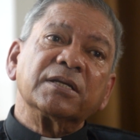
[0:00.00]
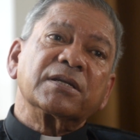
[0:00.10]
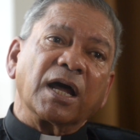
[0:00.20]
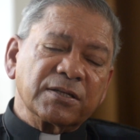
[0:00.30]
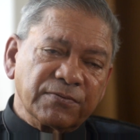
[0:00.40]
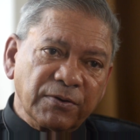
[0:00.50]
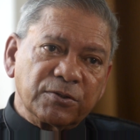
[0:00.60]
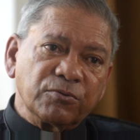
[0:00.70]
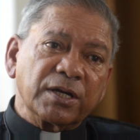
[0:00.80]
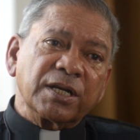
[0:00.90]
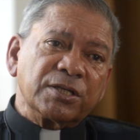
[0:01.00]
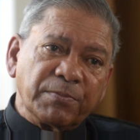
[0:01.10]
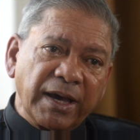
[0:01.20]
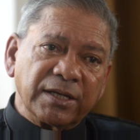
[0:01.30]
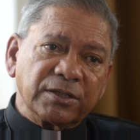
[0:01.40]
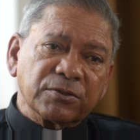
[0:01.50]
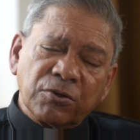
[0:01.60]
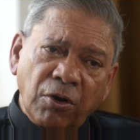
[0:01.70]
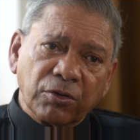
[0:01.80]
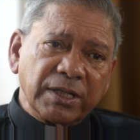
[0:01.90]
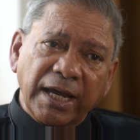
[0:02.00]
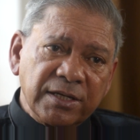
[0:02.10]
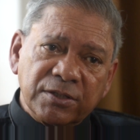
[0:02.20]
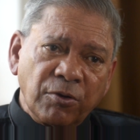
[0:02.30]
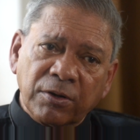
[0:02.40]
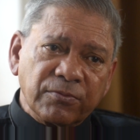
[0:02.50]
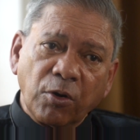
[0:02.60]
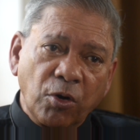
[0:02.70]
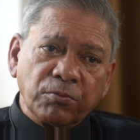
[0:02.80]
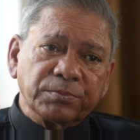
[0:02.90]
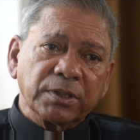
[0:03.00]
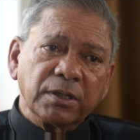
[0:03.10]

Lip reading: transferred to a rich parish. No, that is not hope.